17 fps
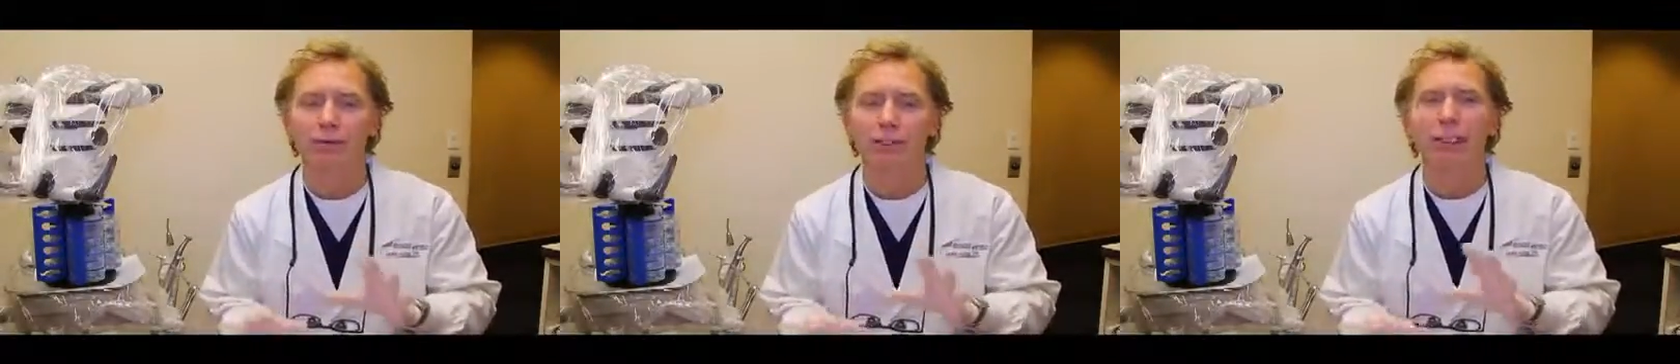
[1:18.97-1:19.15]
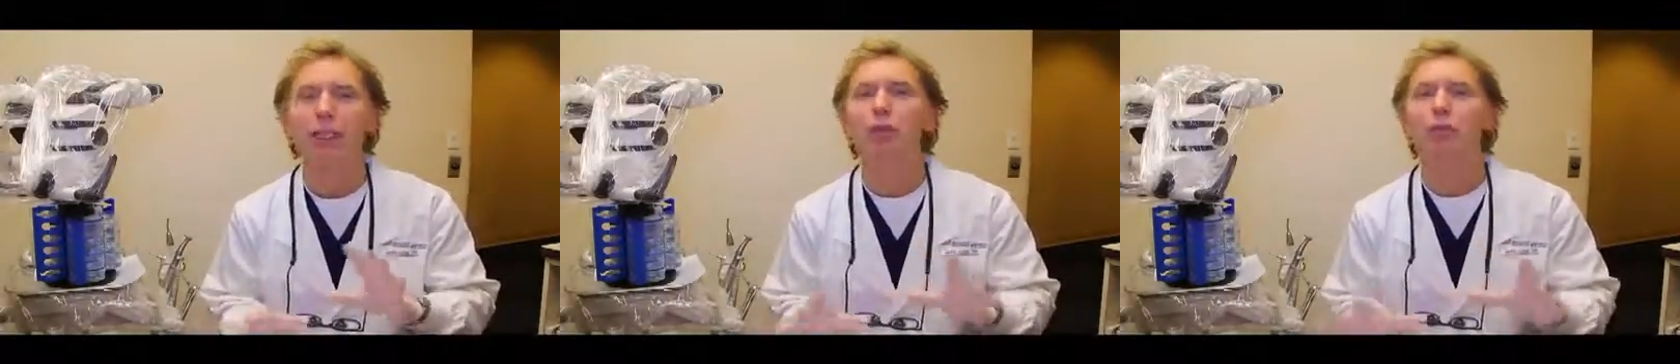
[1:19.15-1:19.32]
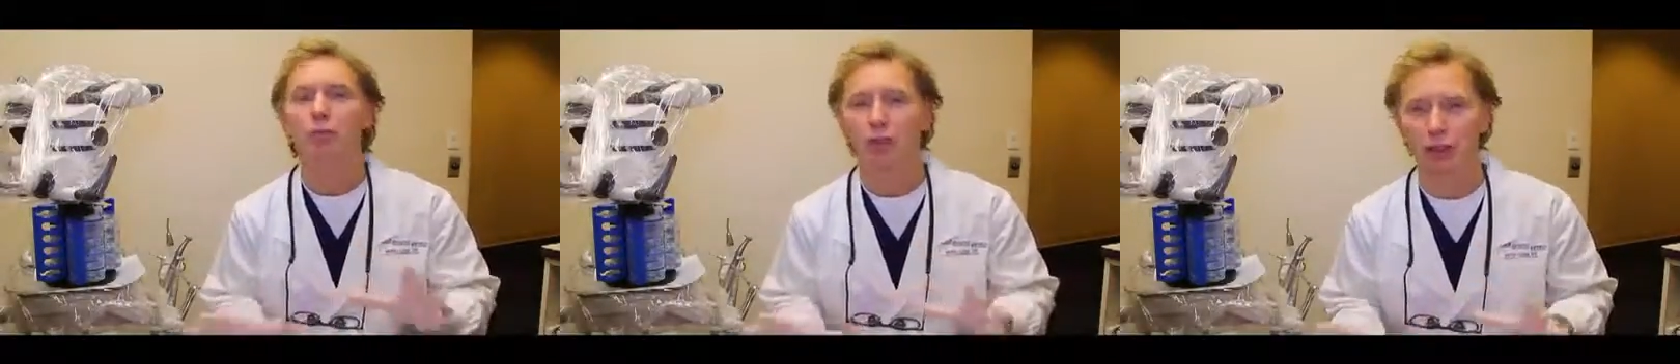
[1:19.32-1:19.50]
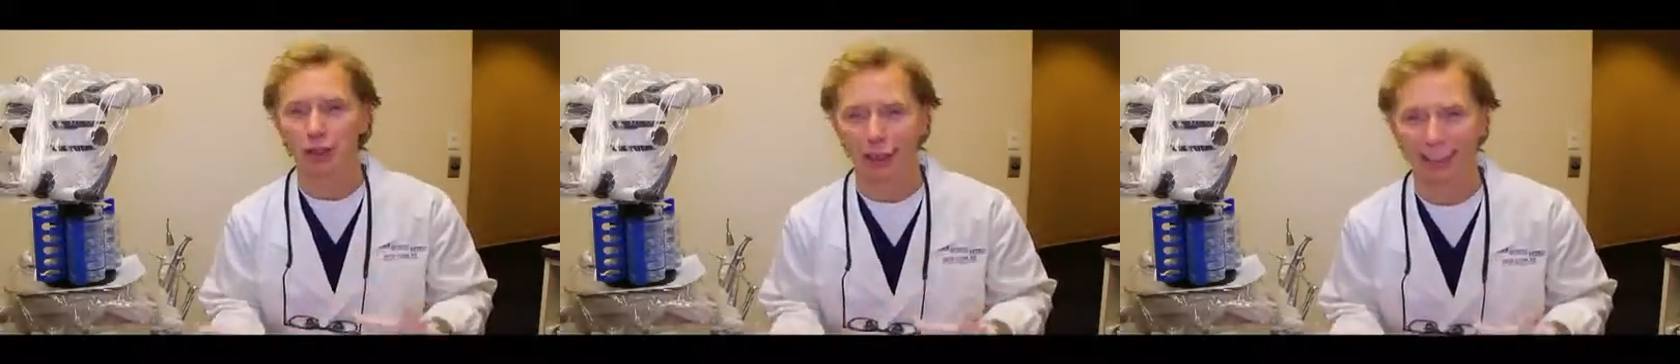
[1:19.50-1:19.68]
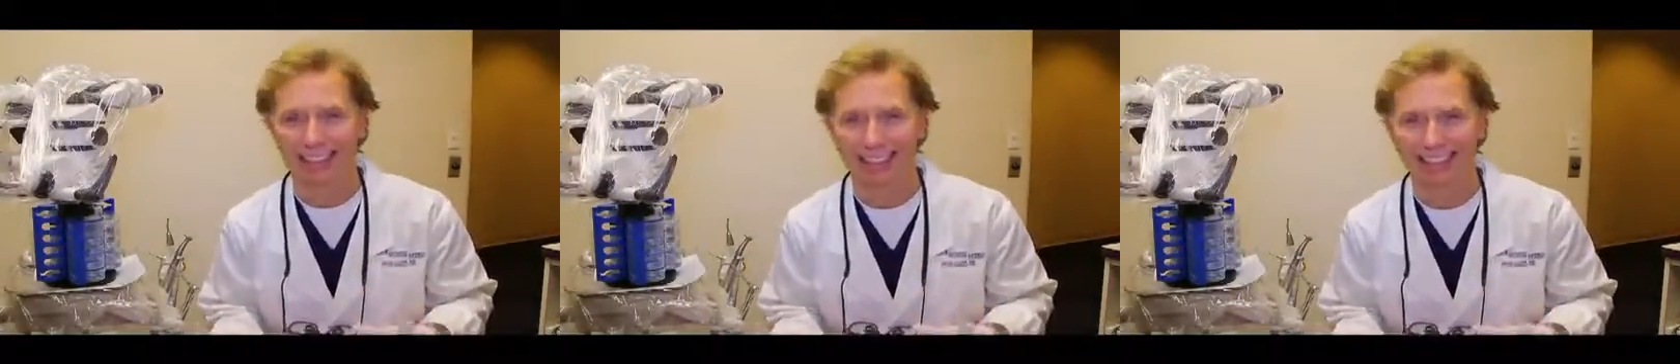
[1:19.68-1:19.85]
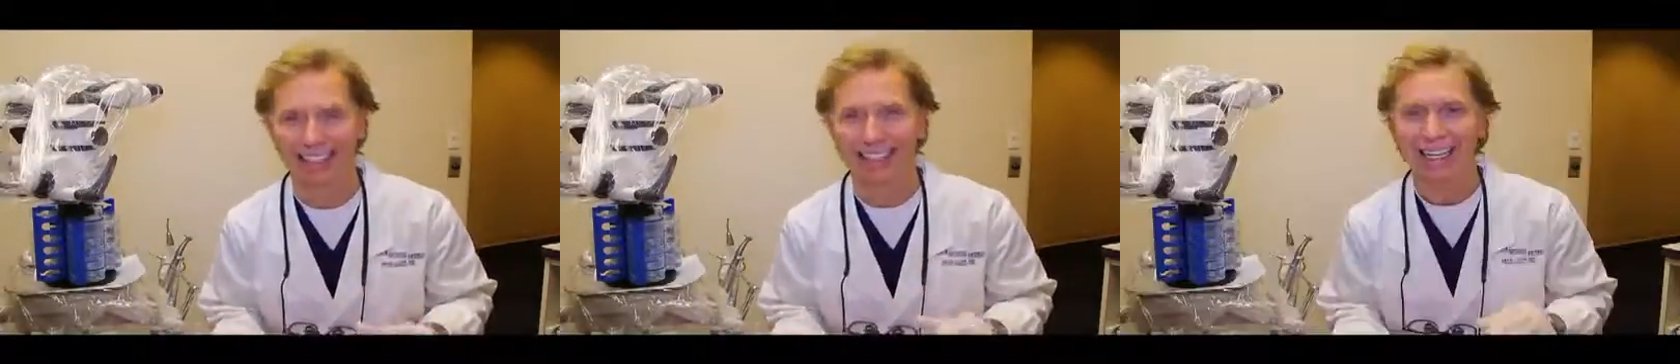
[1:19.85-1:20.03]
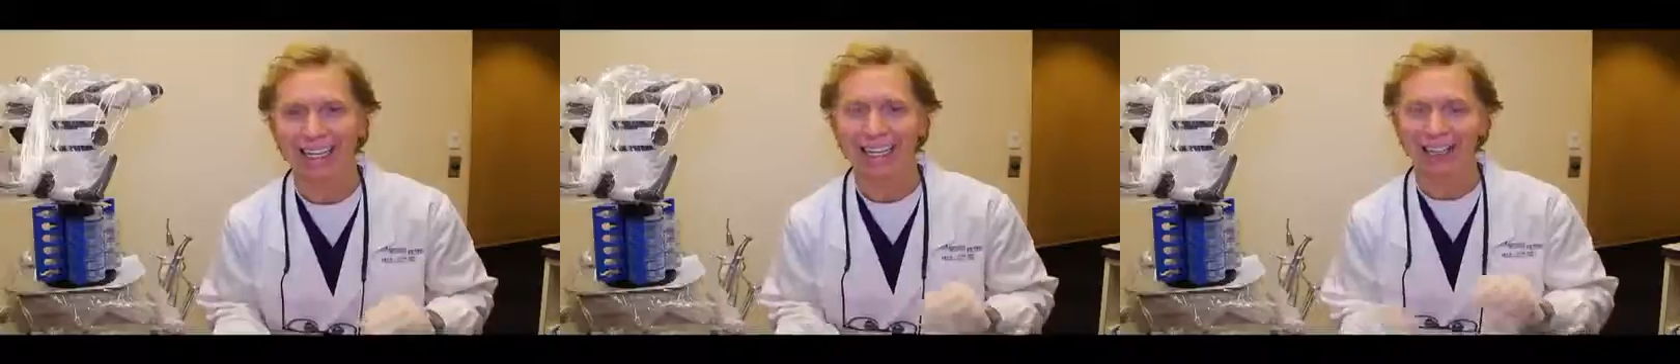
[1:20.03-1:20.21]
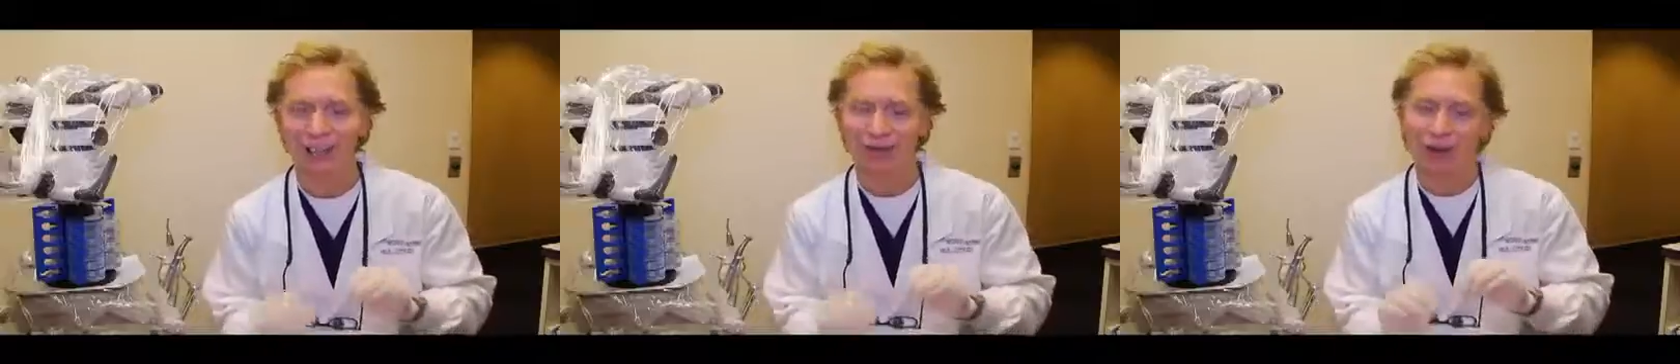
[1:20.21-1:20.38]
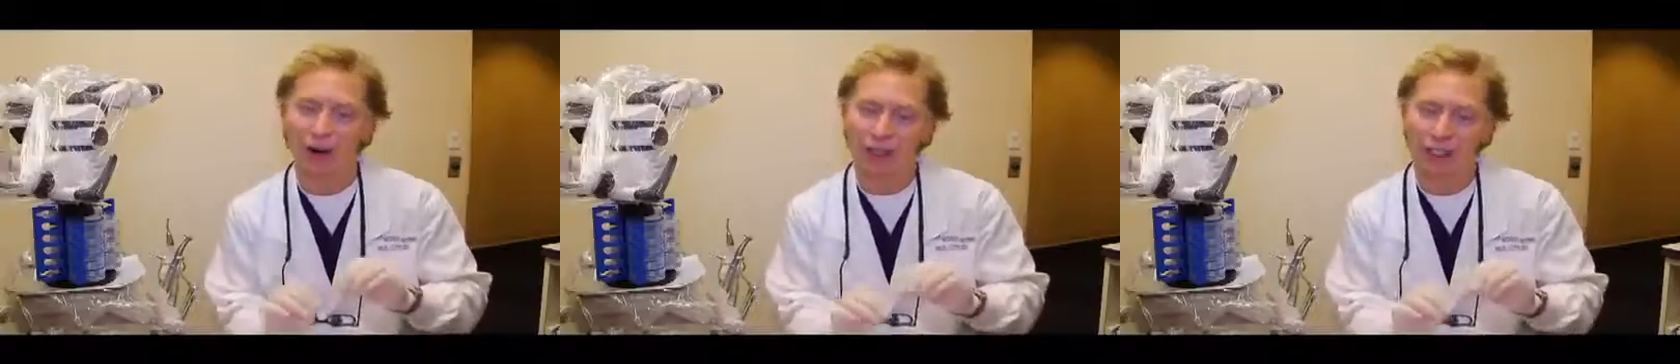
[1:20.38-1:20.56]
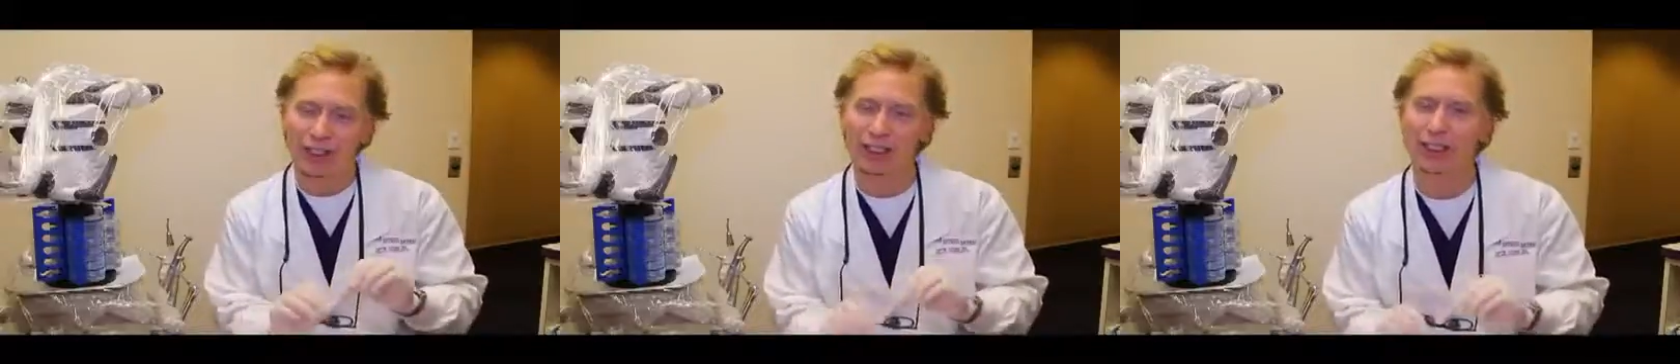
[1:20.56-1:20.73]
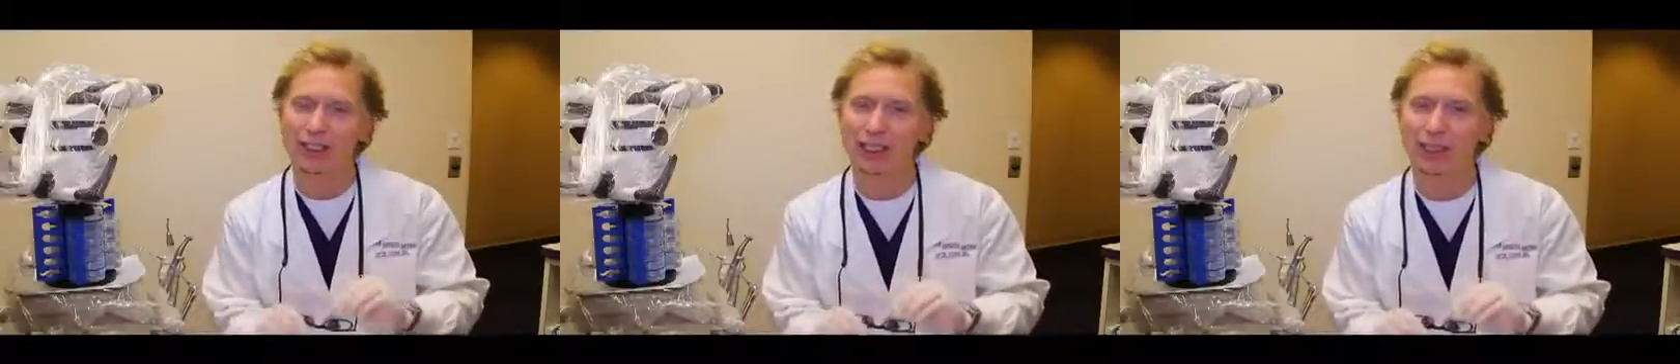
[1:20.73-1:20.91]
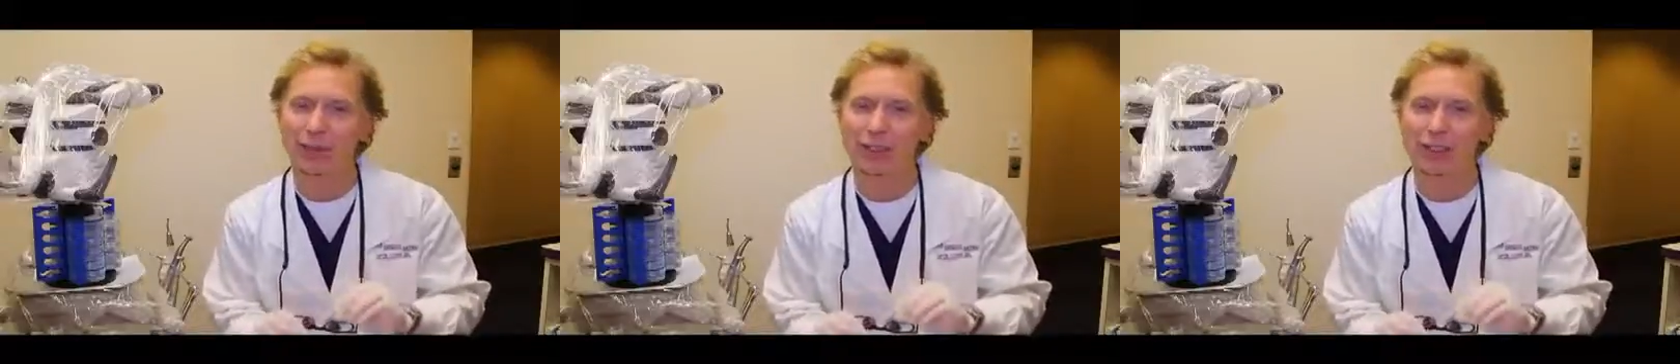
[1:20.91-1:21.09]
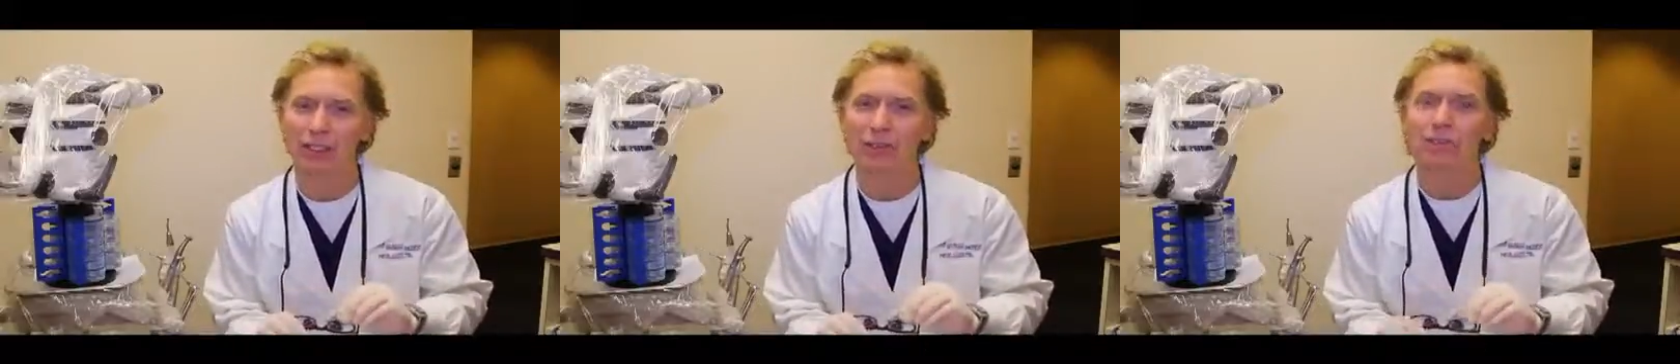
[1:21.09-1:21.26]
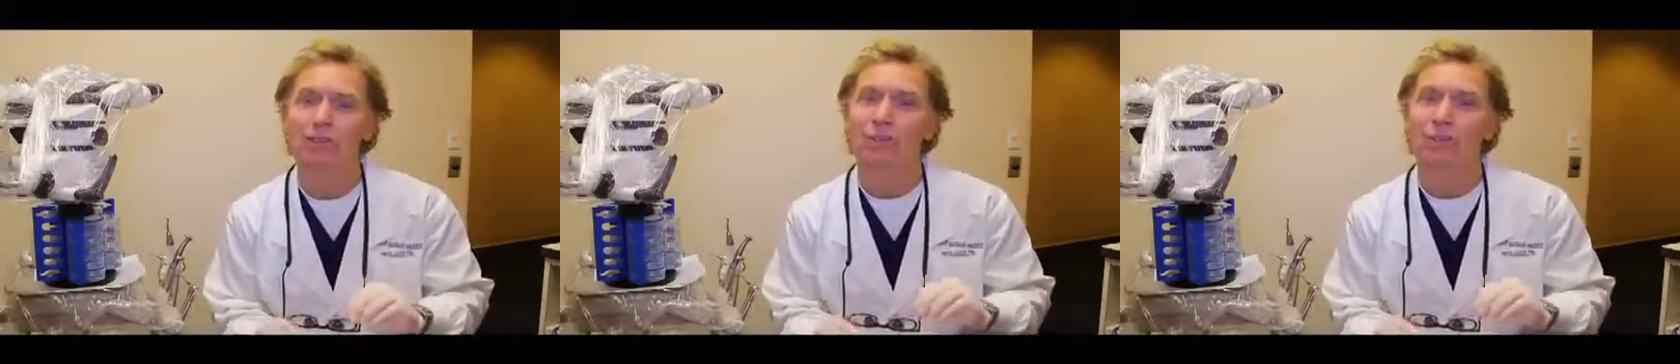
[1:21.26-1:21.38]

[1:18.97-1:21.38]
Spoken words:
interesting as far as the sequence.